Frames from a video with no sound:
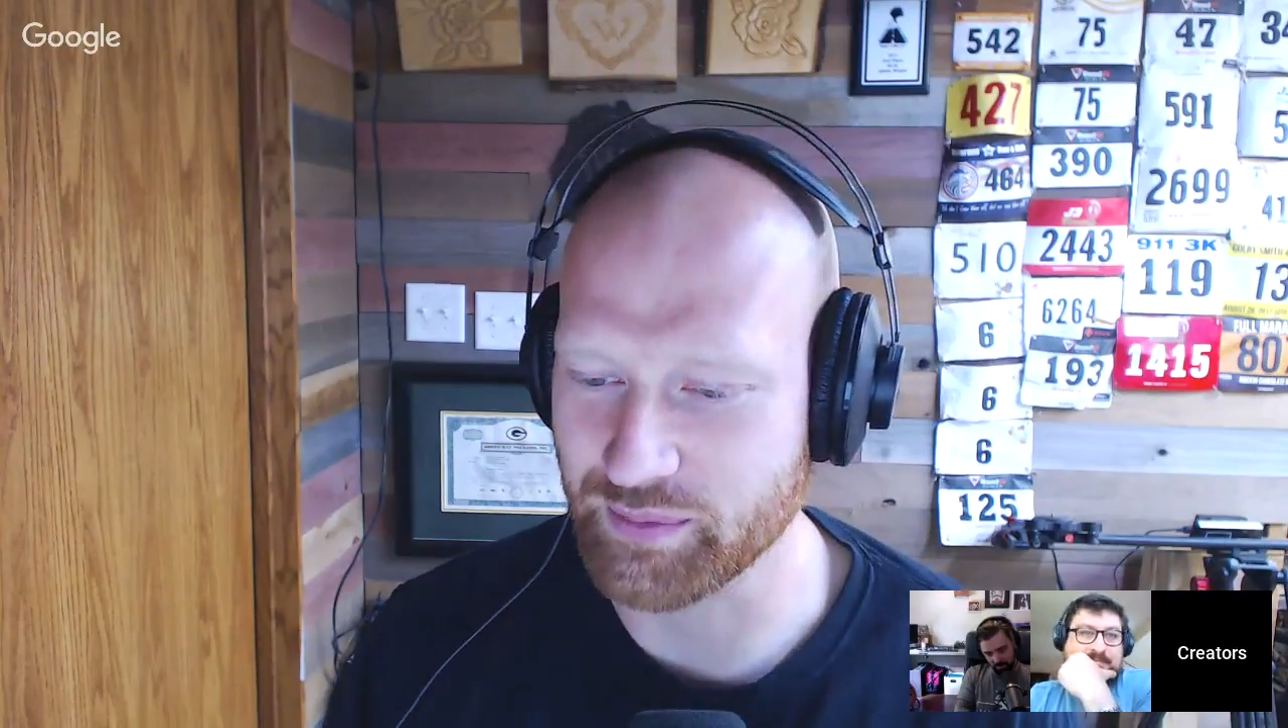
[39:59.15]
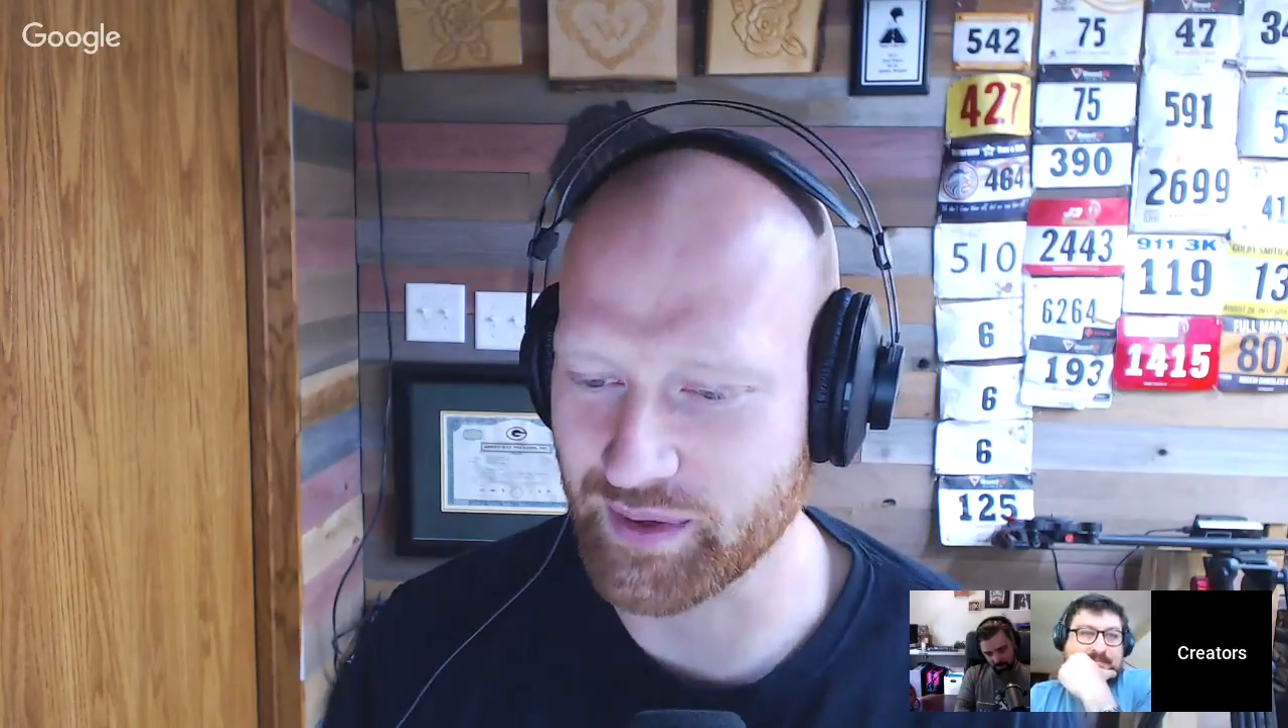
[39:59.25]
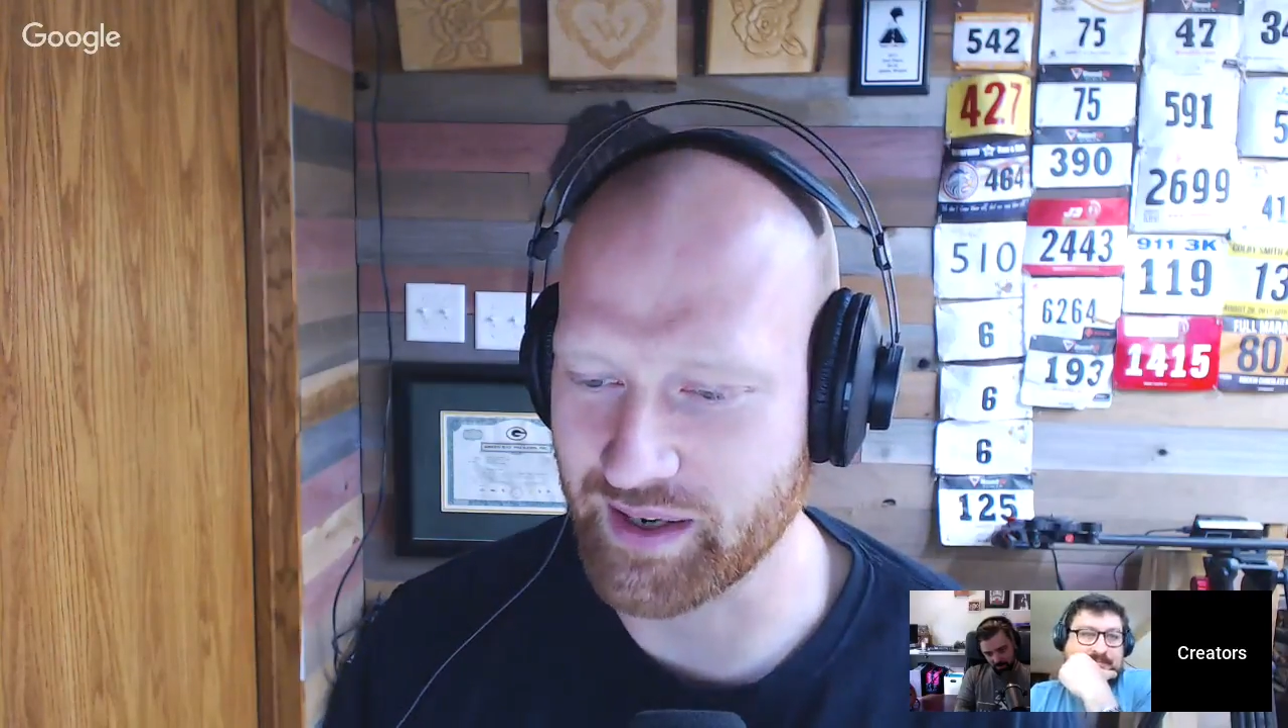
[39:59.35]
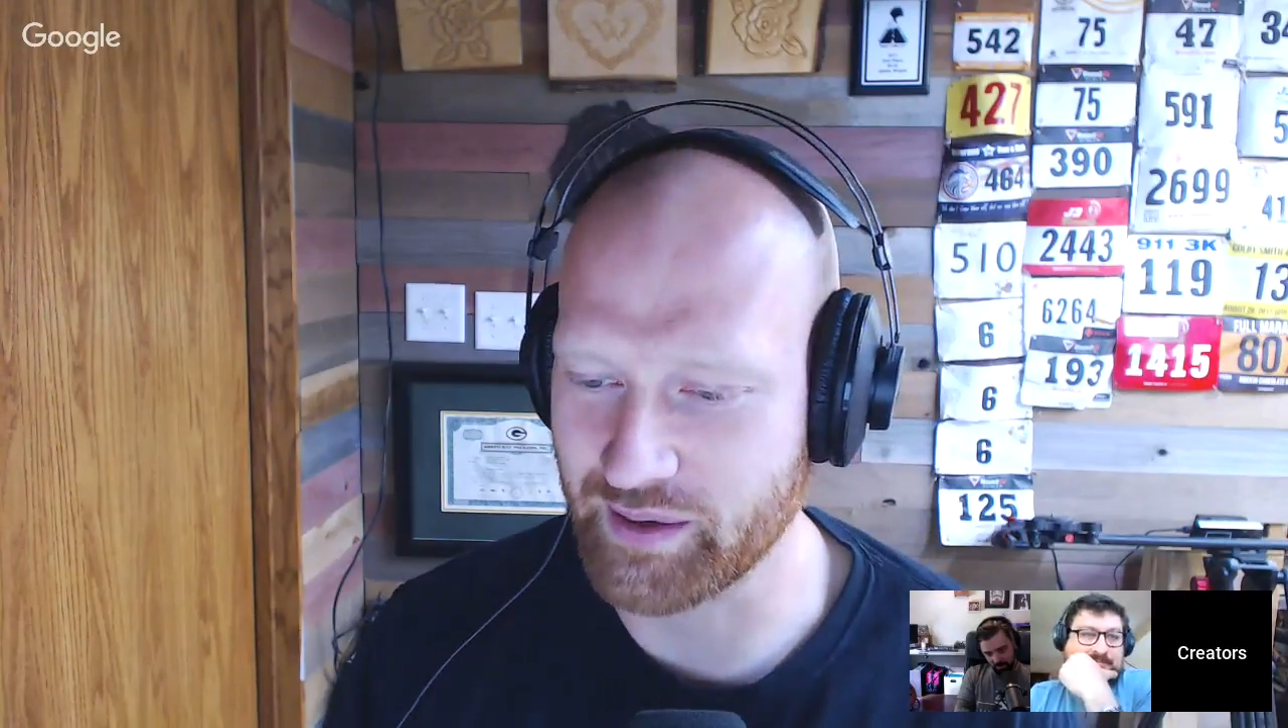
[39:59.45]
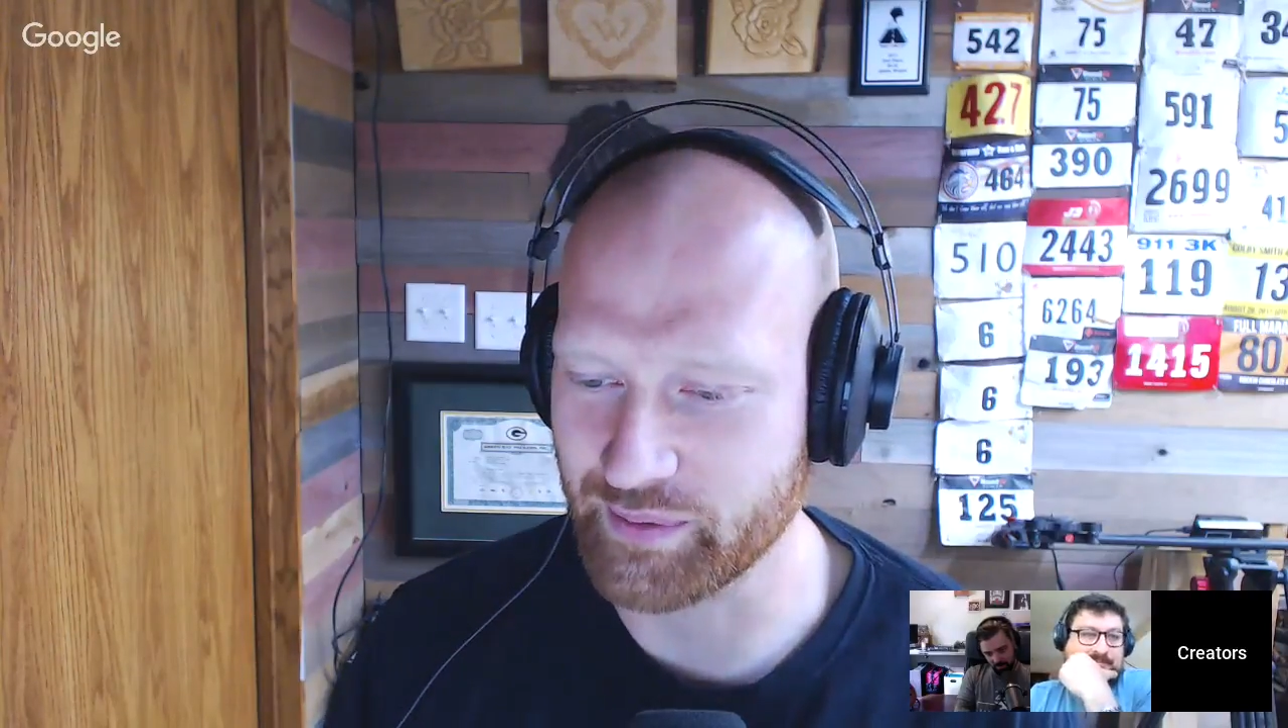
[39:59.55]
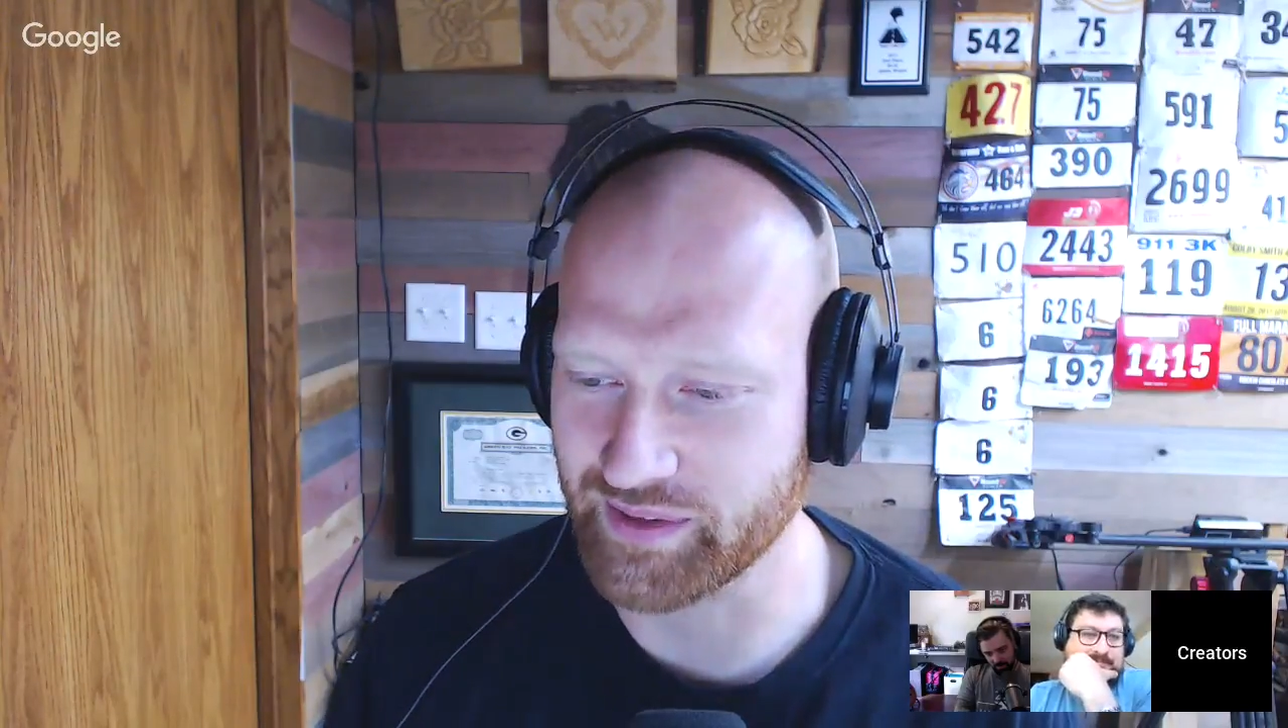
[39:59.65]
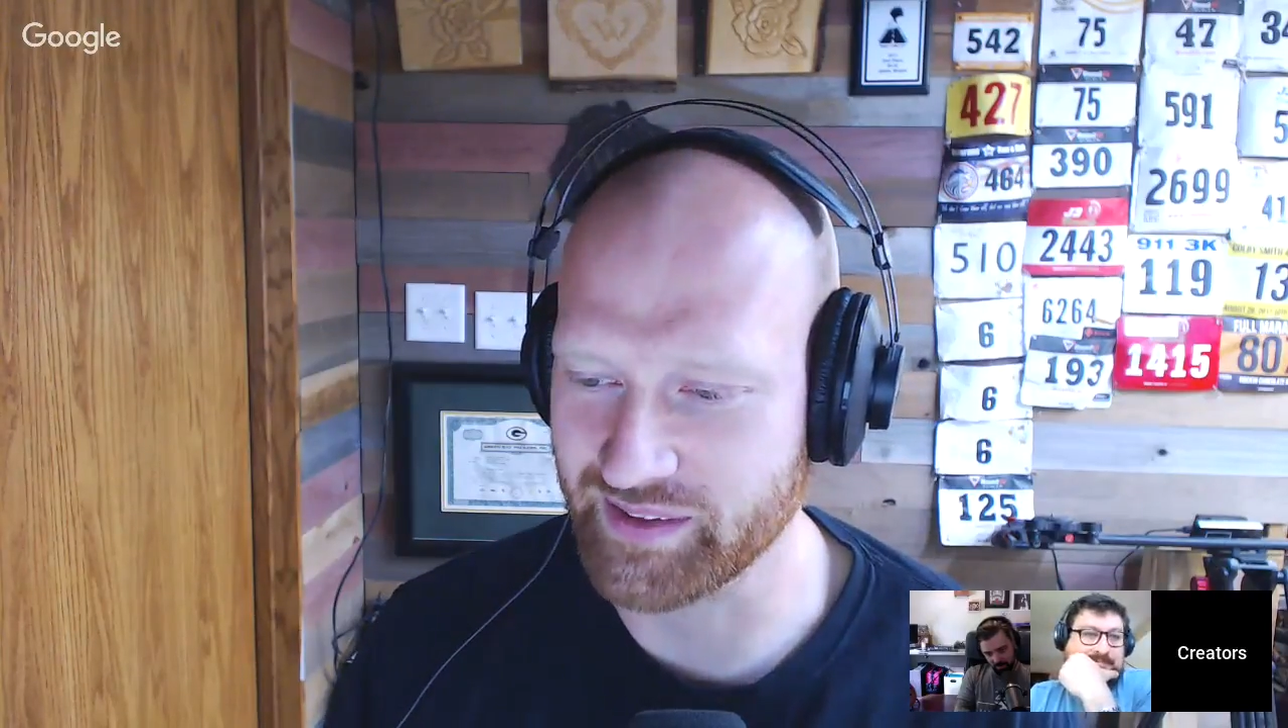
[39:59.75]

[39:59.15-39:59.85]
but I really